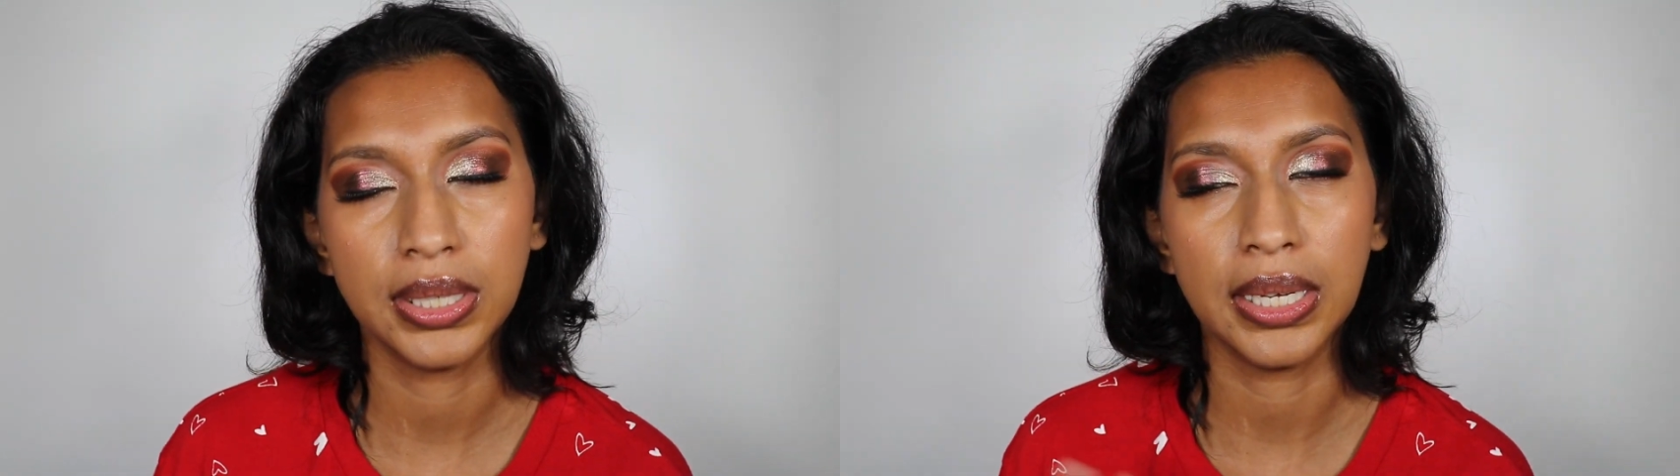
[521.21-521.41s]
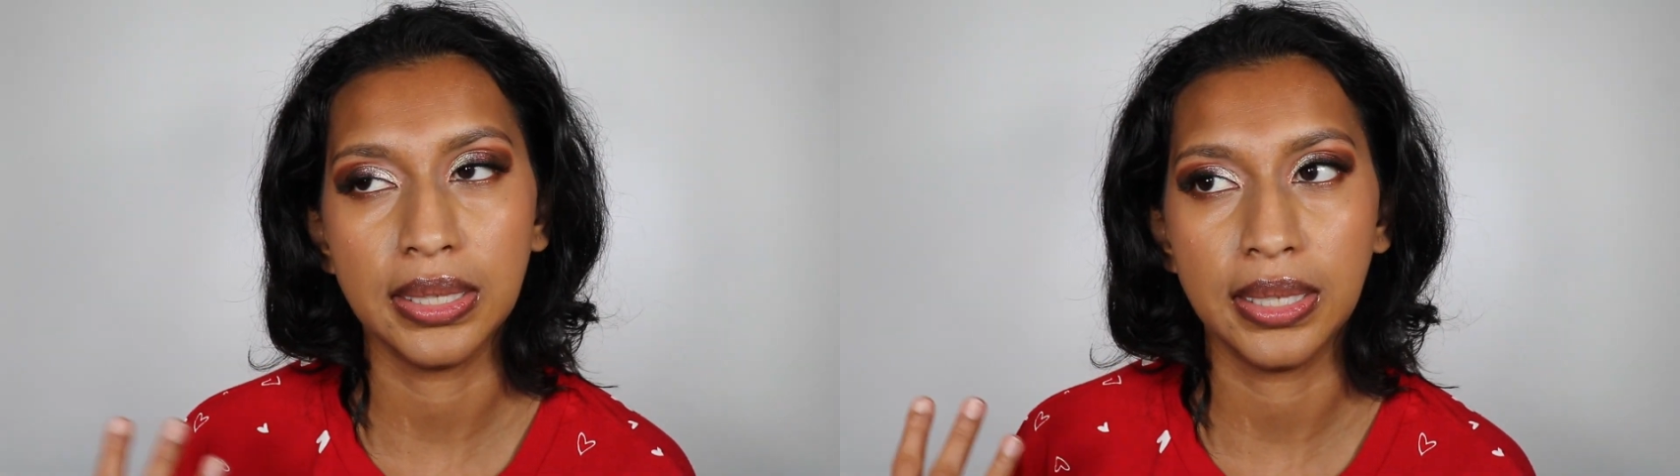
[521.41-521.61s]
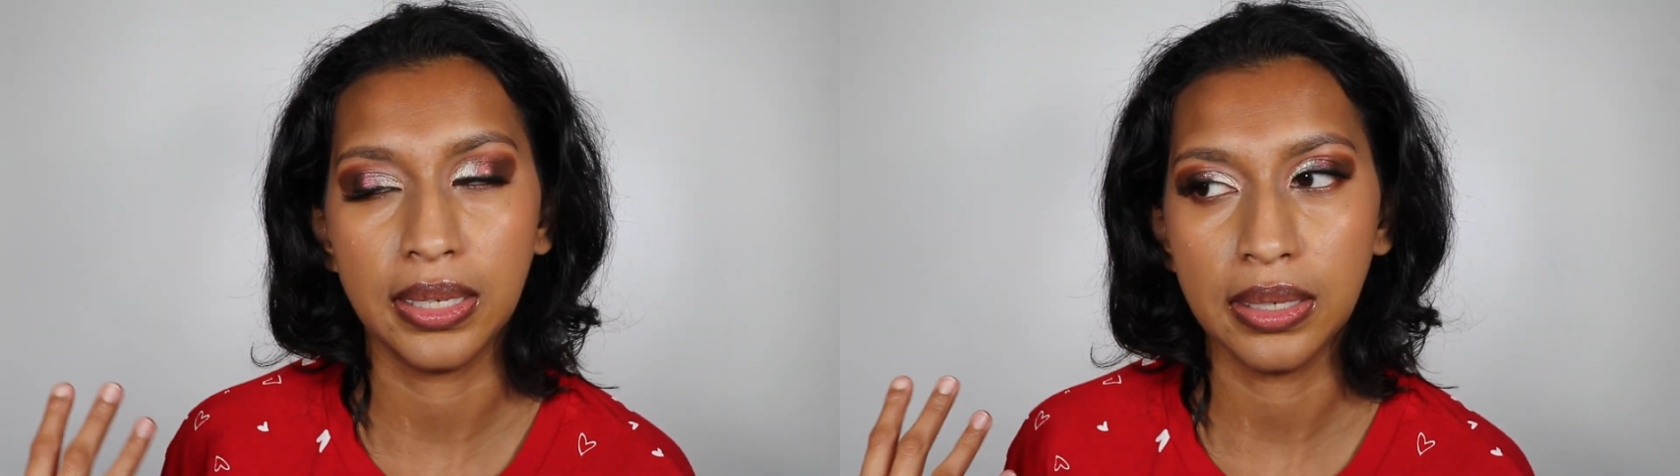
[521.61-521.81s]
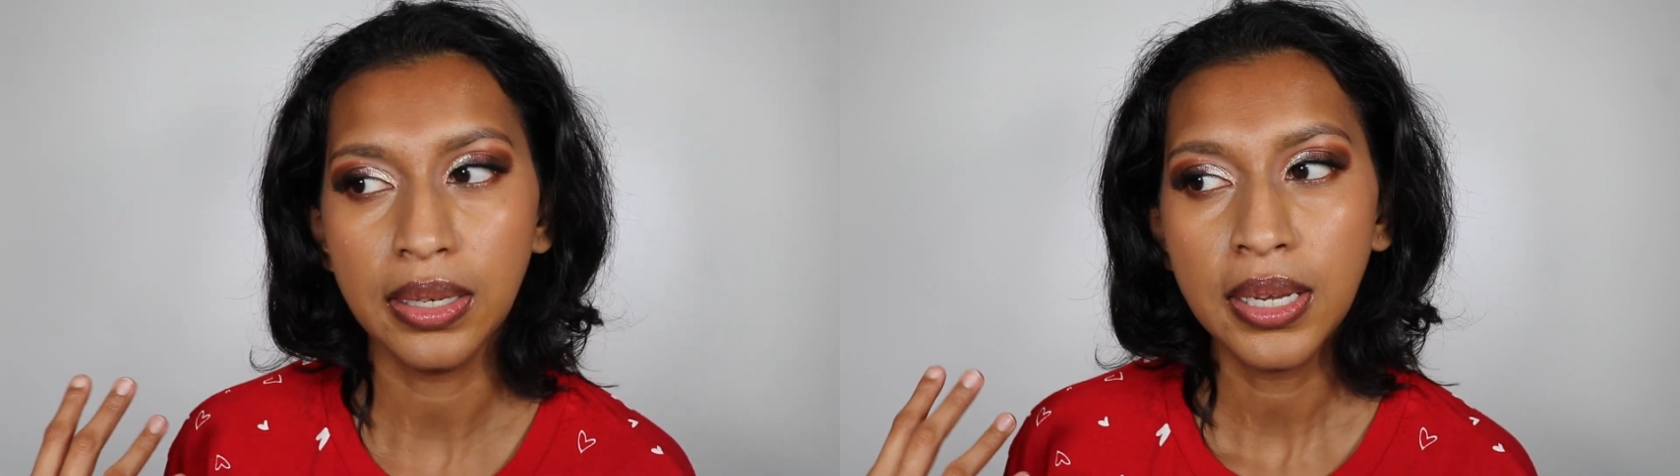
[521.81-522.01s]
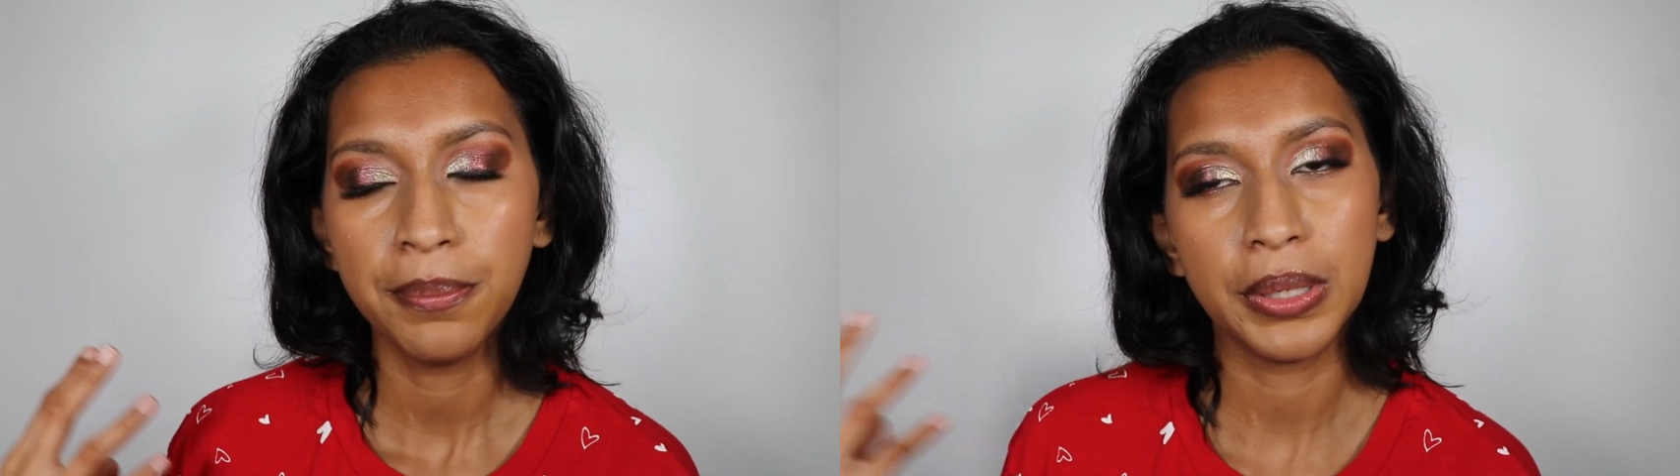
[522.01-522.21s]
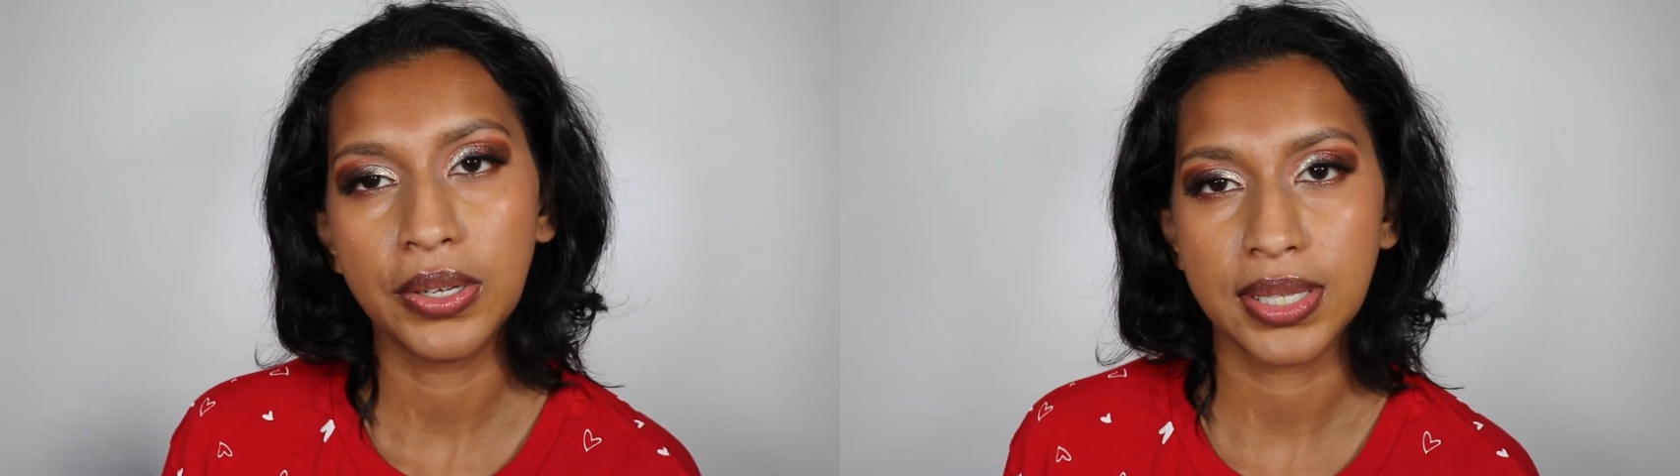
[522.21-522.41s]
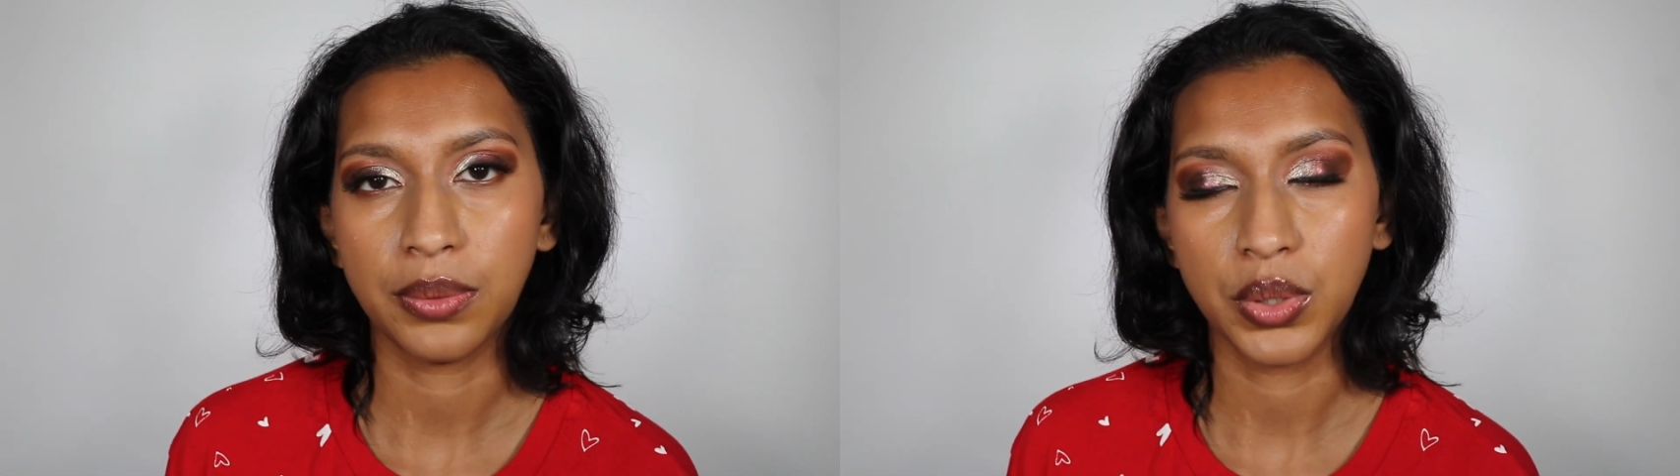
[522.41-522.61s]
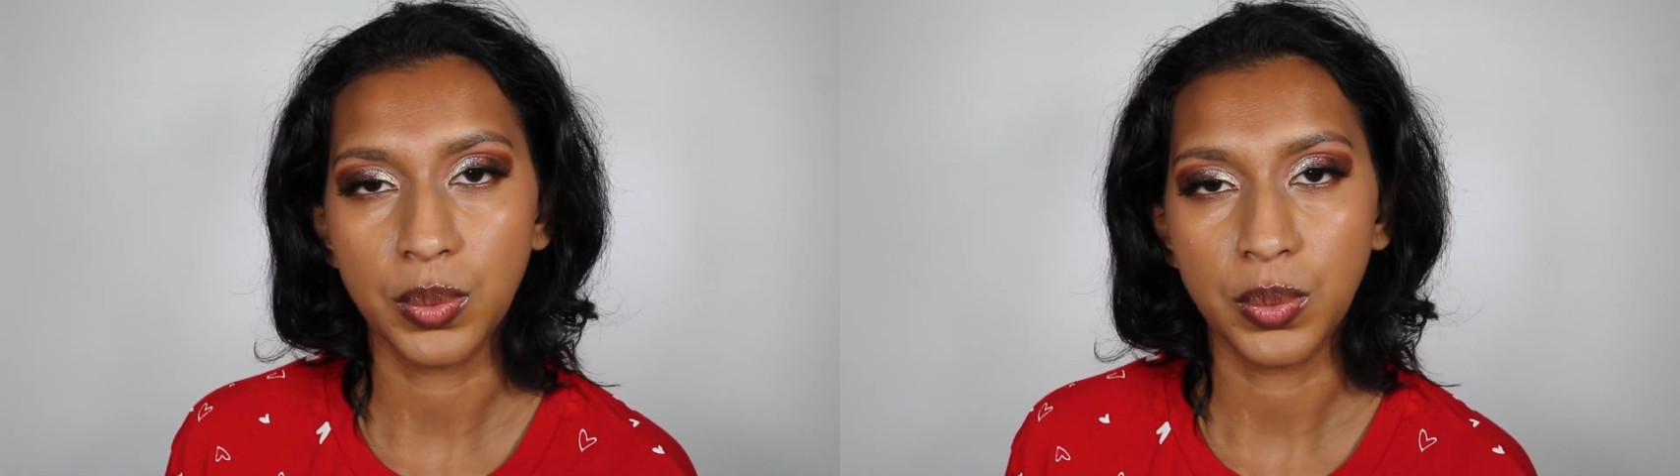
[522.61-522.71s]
and then because I was